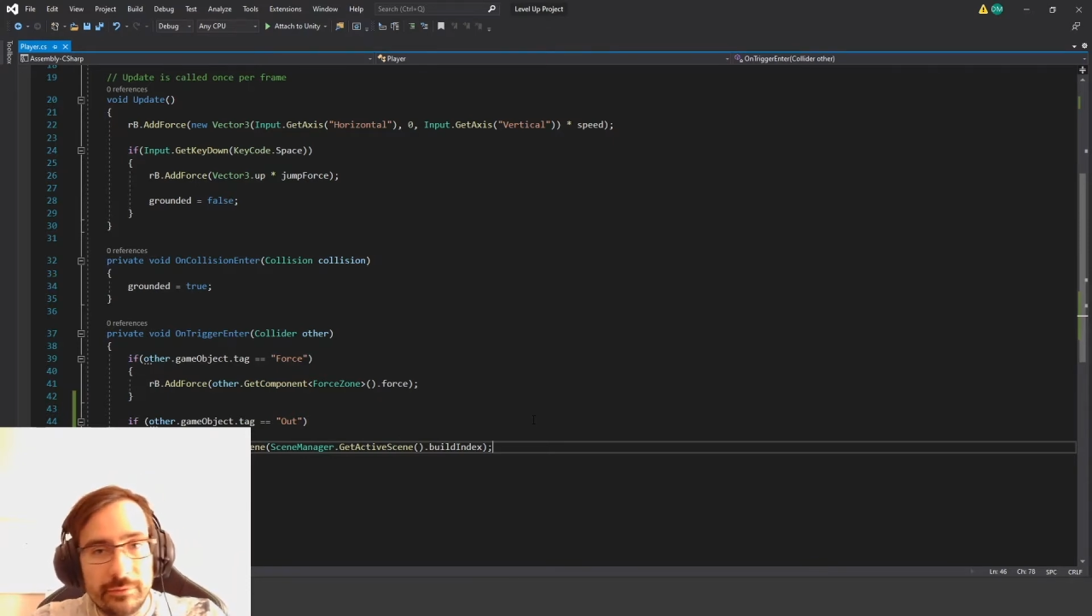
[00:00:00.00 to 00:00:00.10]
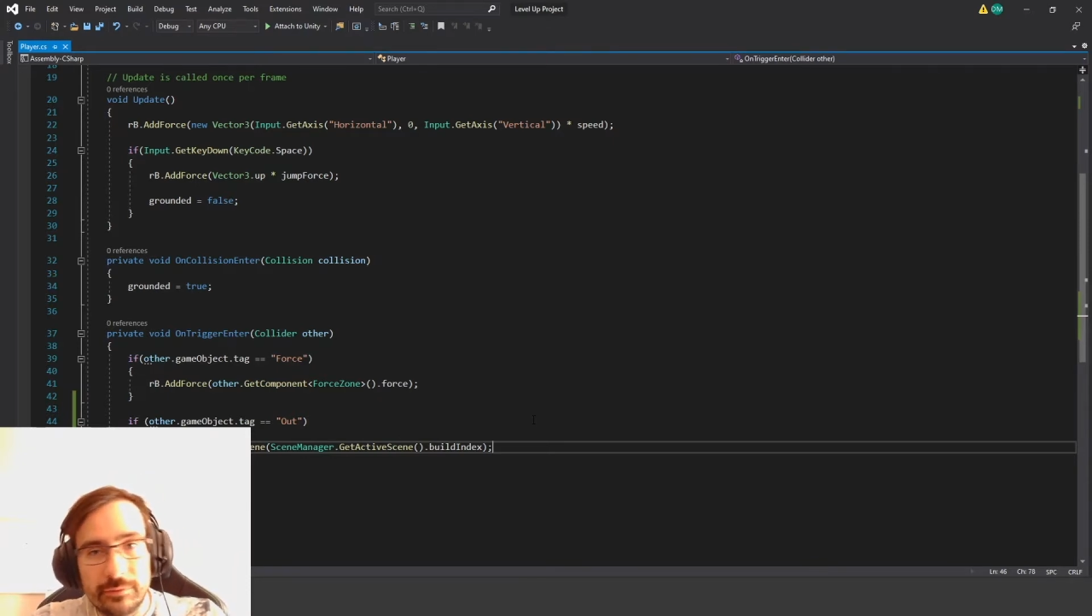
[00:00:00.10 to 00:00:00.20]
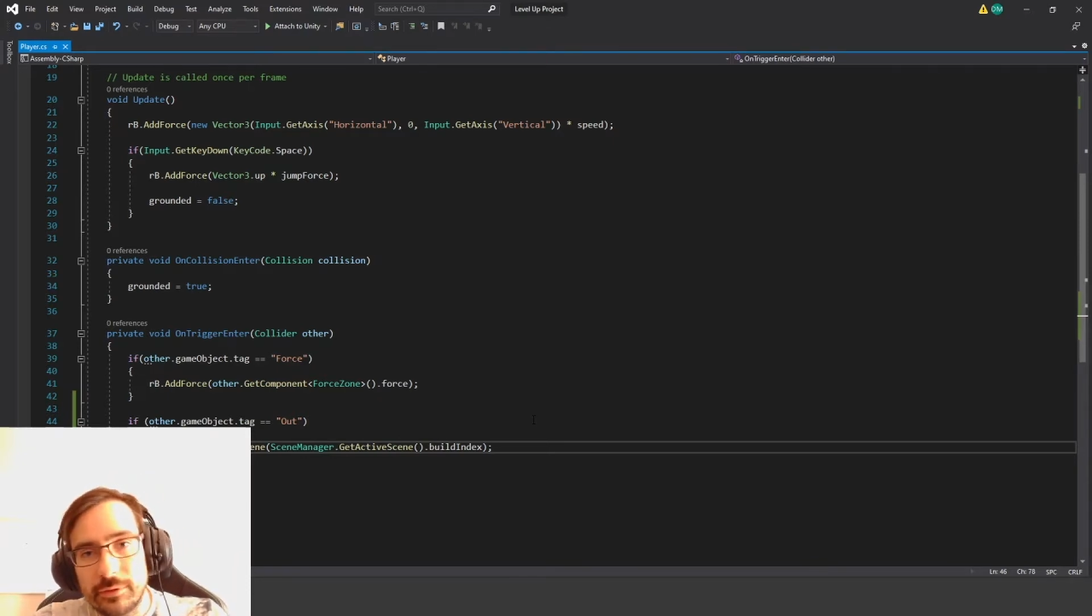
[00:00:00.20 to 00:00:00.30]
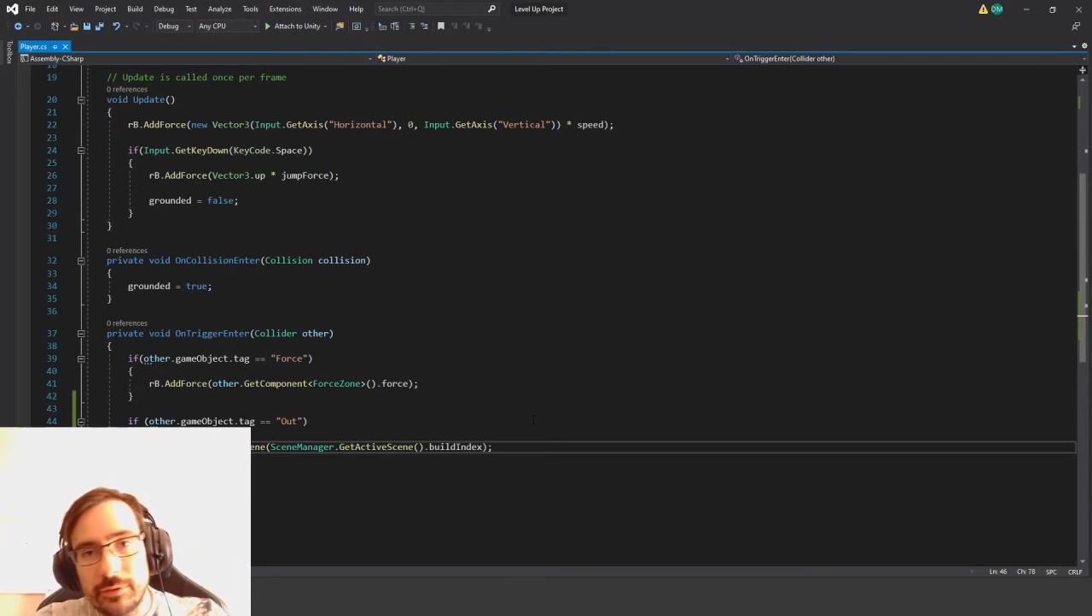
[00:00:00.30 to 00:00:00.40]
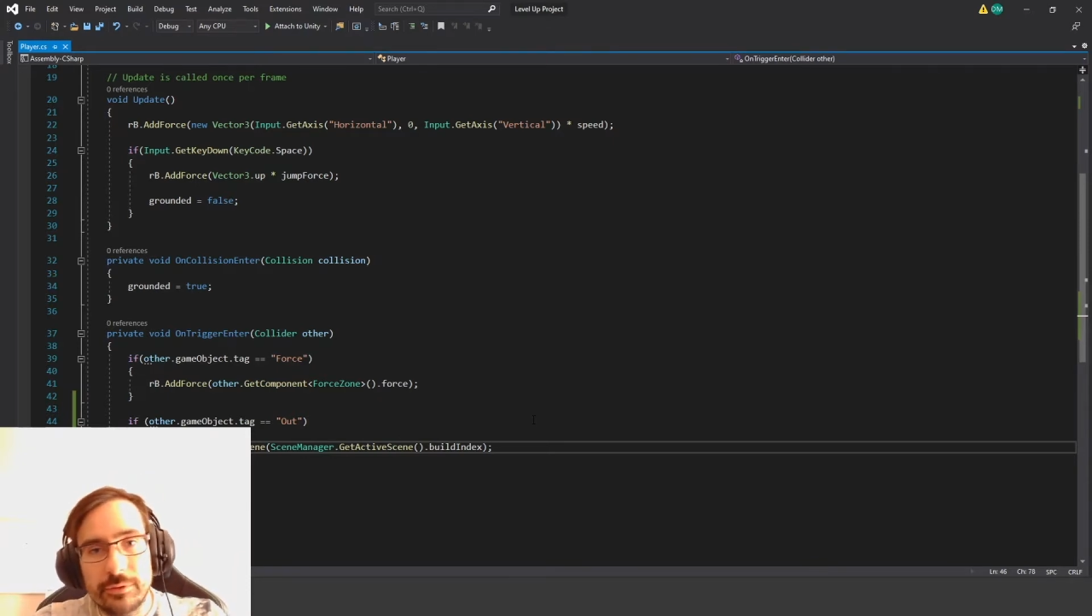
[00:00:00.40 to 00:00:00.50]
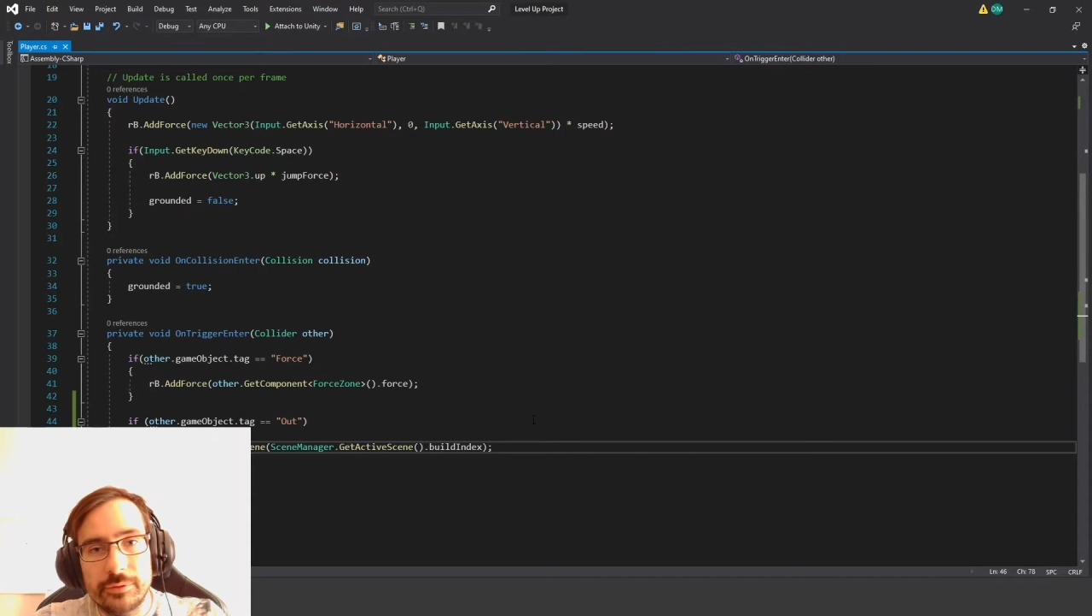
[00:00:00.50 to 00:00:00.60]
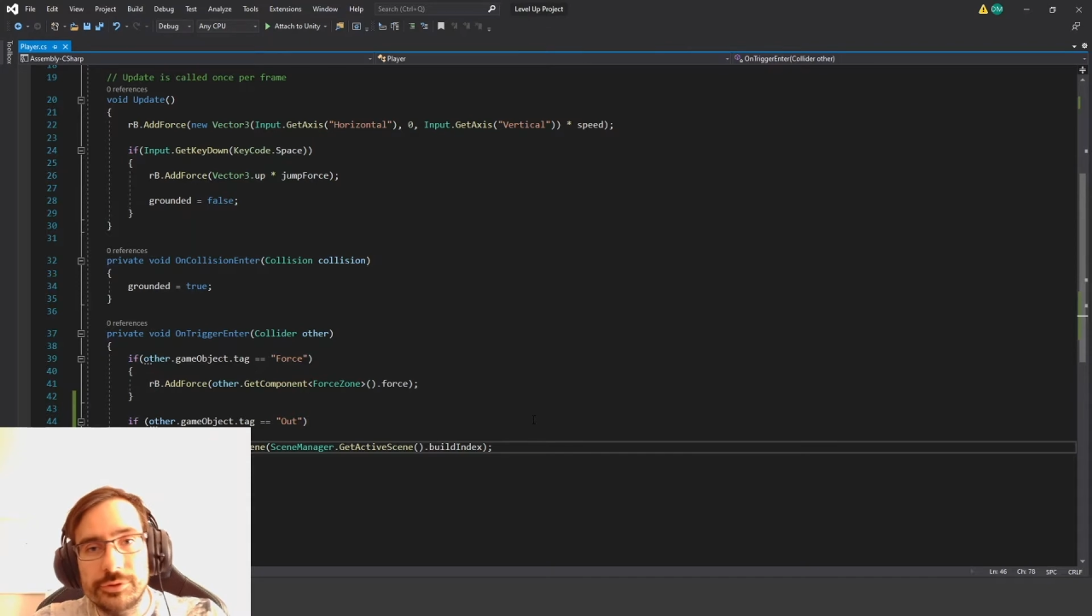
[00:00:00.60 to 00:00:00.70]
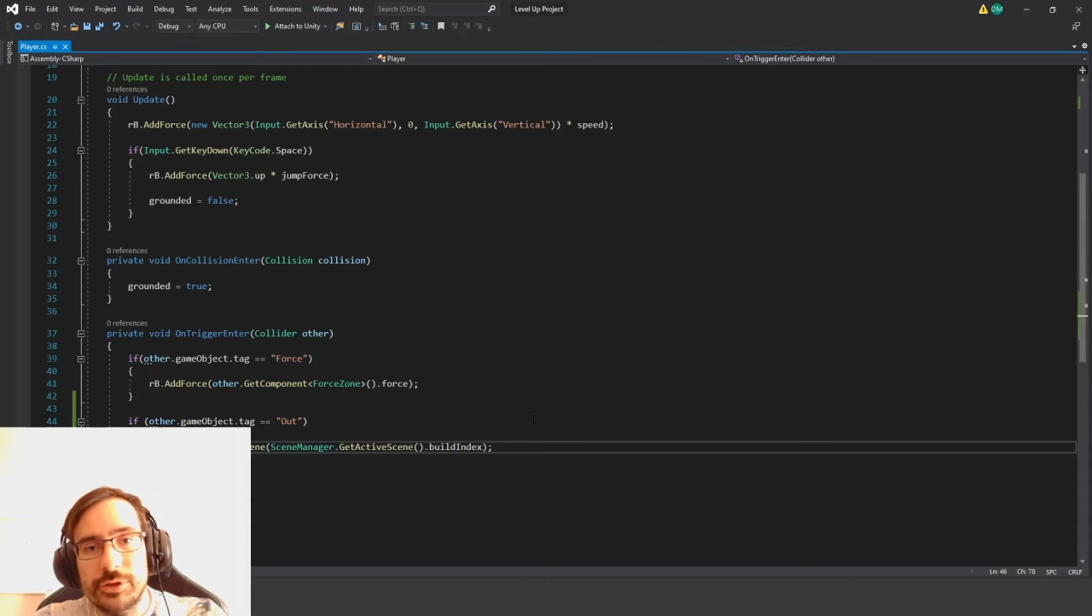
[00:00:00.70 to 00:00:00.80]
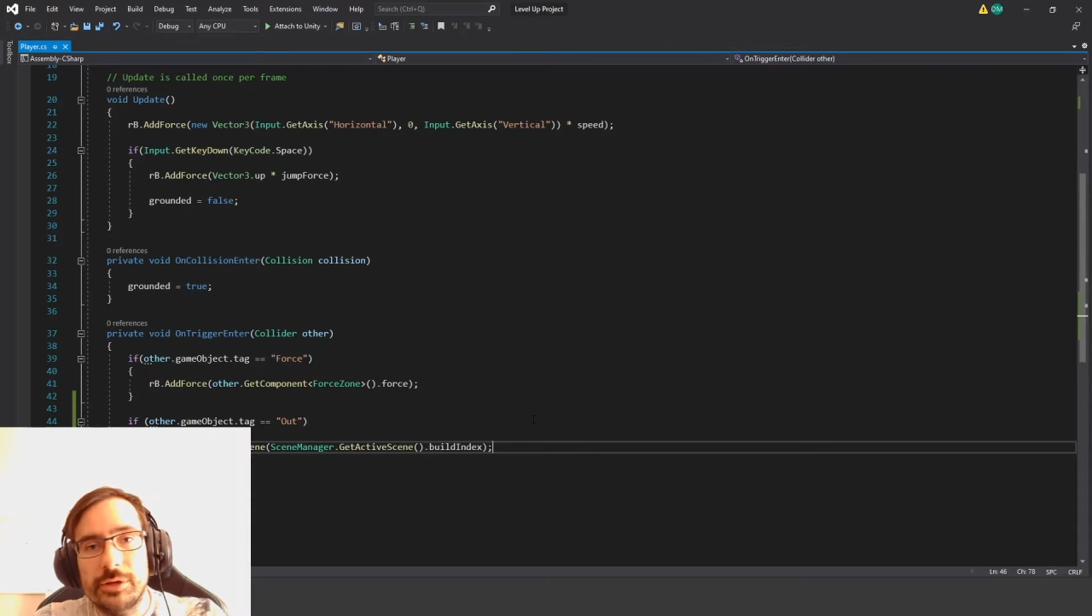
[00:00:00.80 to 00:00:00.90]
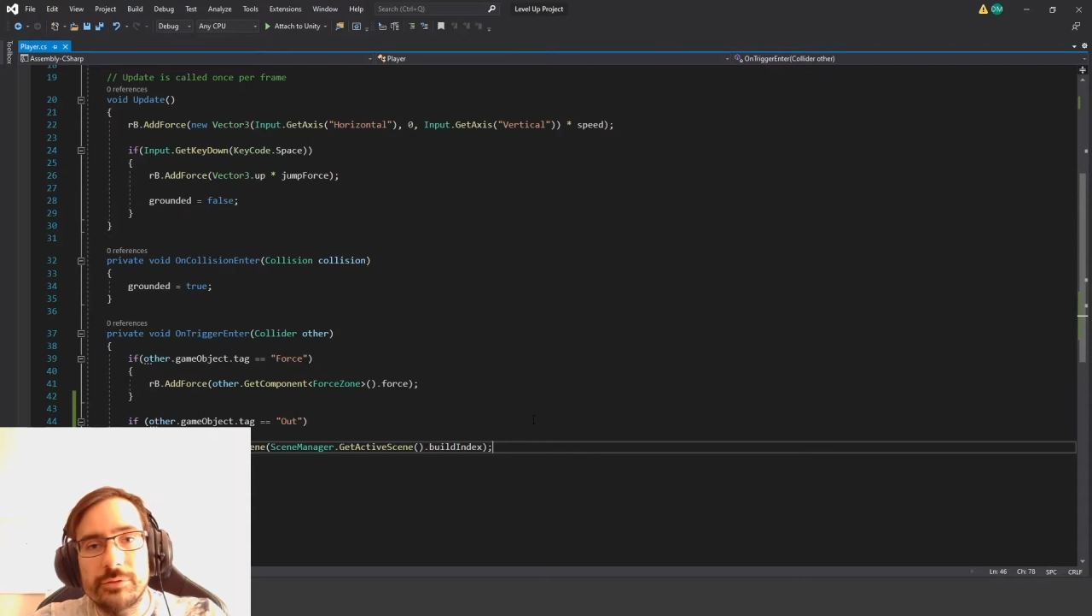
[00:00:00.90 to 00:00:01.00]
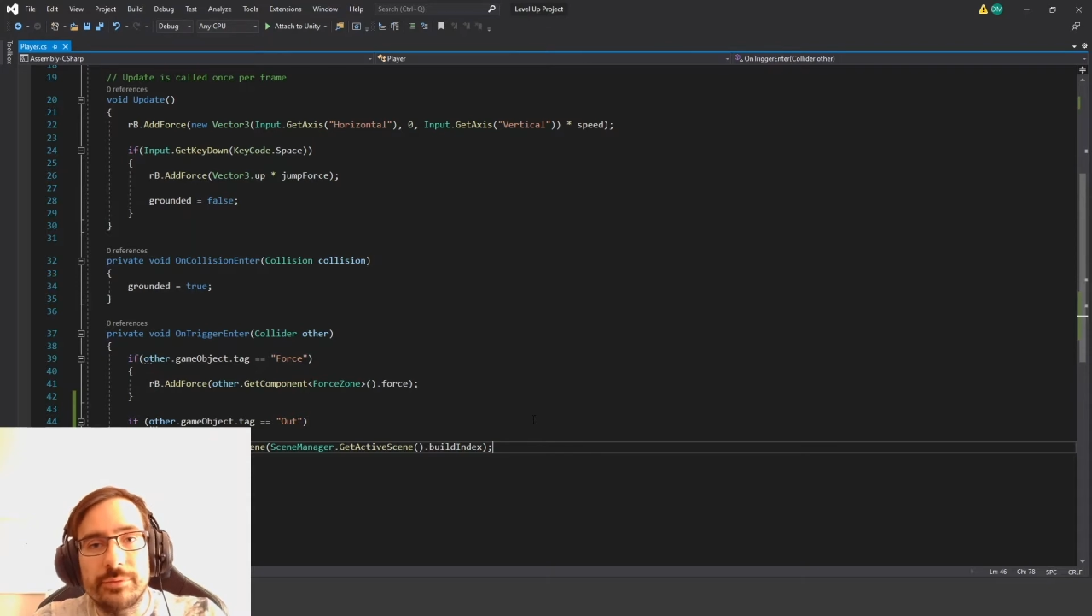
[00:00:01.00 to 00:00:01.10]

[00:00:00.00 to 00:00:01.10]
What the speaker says: to load and change